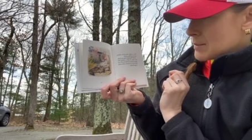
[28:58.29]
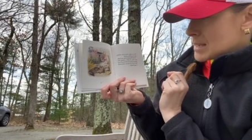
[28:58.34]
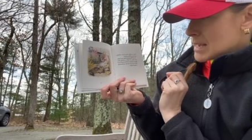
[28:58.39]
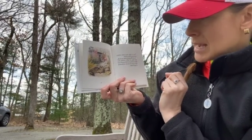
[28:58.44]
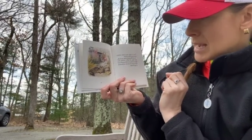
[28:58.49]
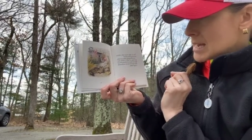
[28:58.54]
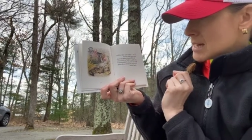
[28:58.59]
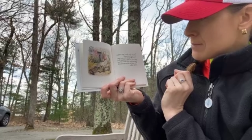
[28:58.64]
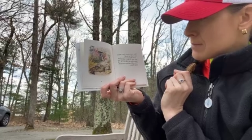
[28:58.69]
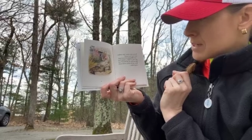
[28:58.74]
he
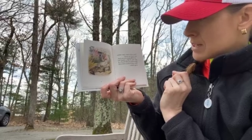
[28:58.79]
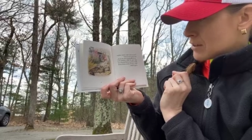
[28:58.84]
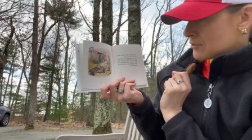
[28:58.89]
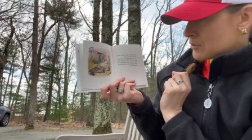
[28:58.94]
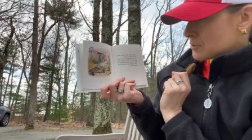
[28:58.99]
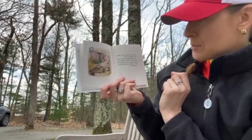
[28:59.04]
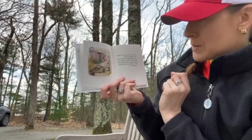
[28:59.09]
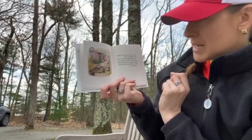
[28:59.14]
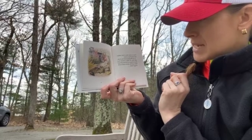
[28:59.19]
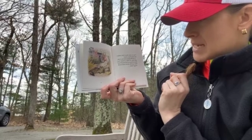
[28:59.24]
hid himself
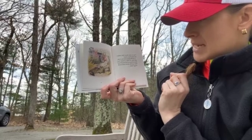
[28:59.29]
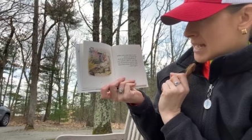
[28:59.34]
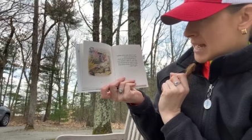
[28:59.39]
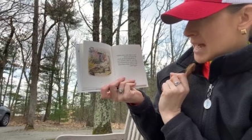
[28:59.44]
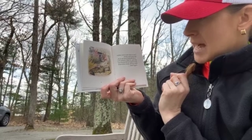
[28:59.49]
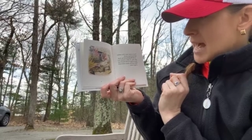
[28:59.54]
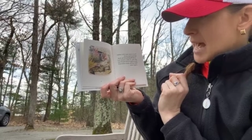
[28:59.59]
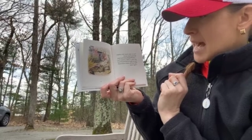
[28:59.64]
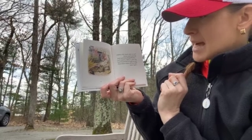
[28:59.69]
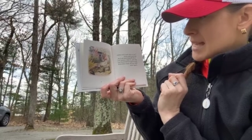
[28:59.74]
and Peter
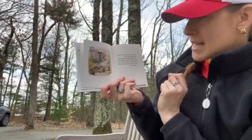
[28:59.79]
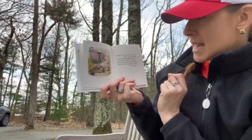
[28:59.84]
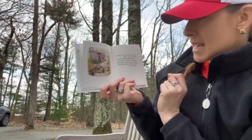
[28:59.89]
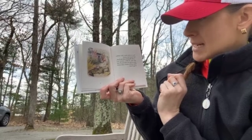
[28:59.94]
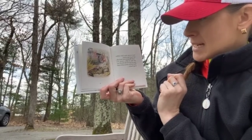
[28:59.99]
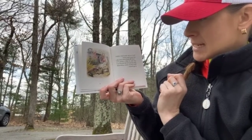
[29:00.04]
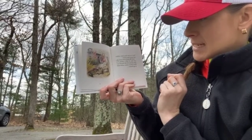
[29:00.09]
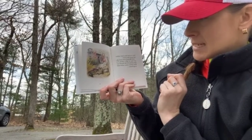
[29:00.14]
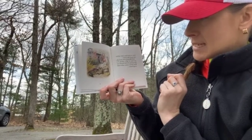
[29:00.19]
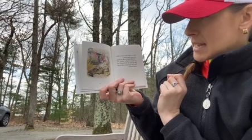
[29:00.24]
and the
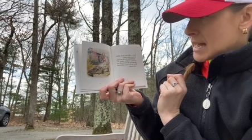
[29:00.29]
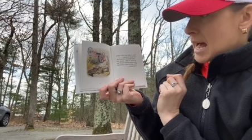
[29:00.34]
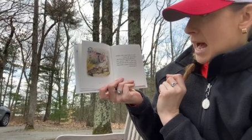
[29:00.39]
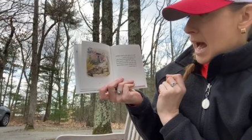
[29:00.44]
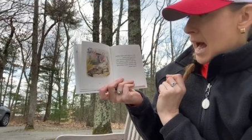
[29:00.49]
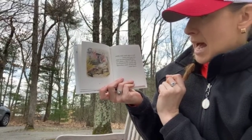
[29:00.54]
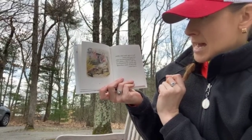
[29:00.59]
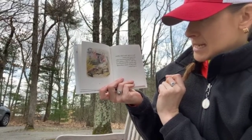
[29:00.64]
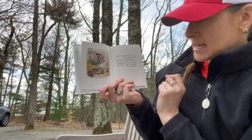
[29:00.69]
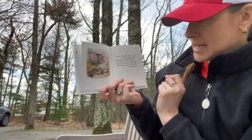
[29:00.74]
onions
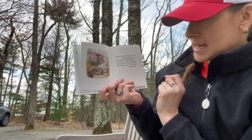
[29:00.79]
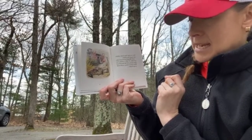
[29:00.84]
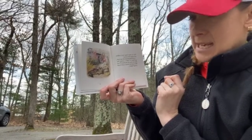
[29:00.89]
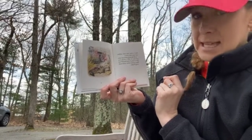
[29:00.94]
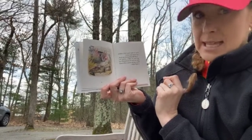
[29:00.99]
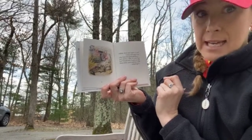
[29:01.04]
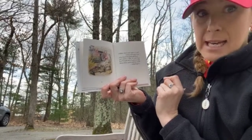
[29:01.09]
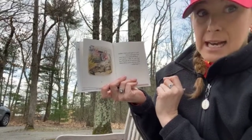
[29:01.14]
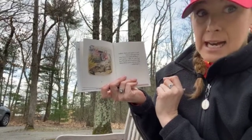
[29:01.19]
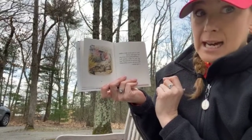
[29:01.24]

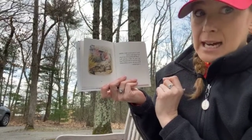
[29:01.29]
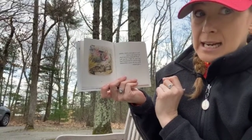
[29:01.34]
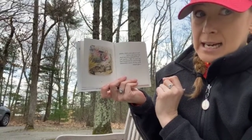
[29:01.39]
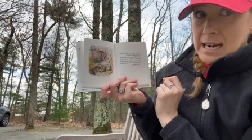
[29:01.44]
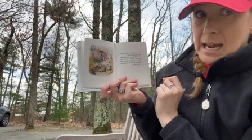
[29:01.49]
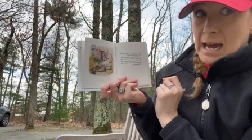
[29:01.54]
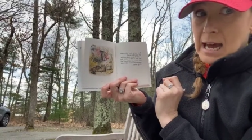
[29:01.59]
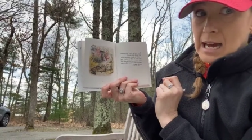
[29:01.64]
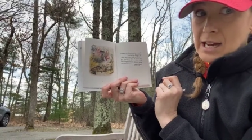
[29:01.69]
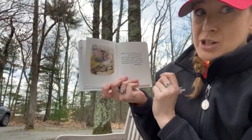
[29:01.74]
underneath a
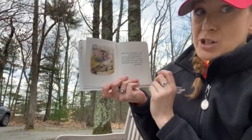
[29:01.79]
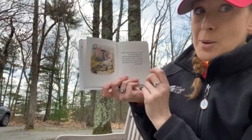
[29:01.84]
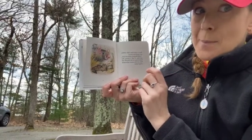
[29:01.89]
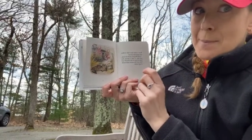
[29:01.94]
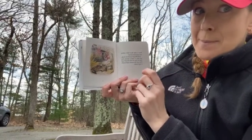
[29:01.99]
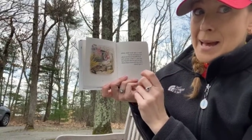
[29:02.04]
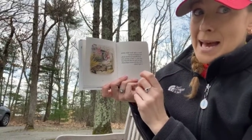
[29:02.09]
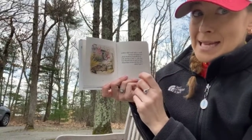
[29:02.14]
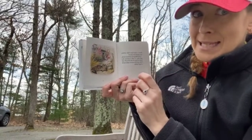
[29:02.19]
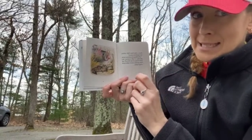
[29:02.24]
large
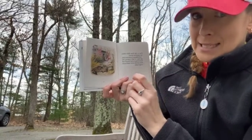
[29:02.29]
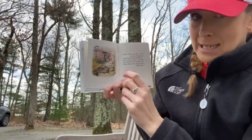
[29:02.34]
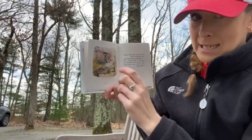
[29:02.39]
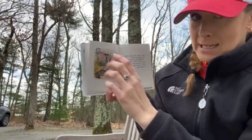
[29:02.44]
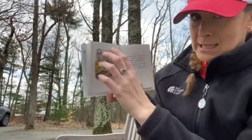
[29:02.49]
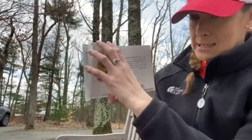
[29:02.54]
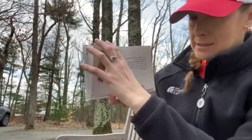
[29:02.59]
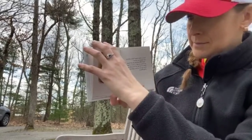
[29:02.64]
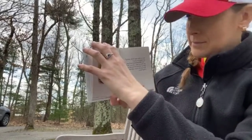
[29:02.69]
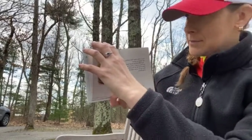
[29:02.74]

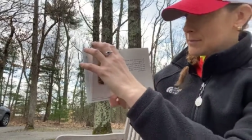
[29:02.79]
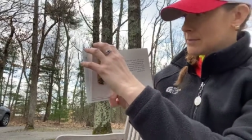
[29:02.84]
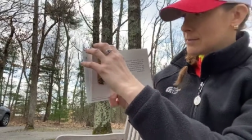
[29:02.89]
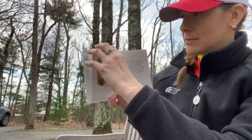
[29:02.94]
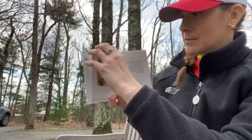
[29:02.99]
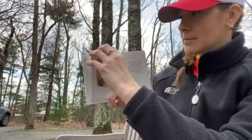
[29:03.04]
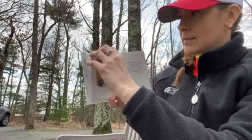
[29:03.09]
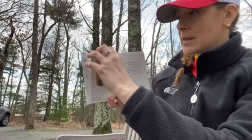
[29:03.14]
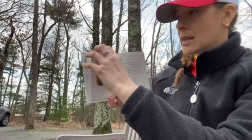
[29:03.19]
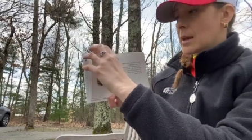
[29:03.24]
basket.
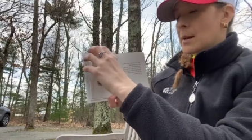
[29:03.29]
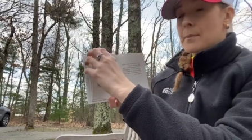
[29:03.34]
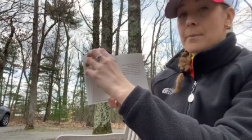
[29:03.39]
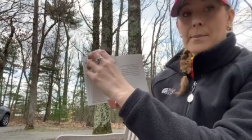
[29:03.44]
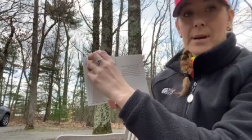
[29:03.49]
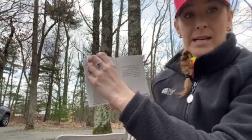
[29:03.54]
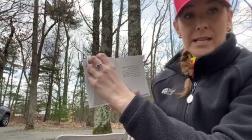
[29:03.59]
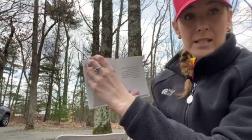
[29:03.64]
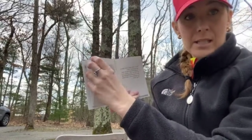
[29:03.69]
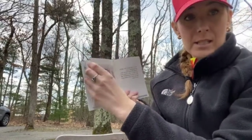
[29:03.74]

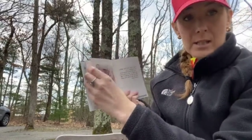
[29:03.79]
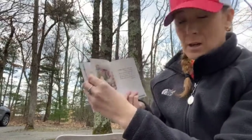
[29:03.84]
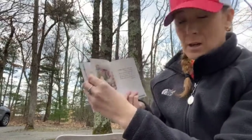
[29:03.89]
Mice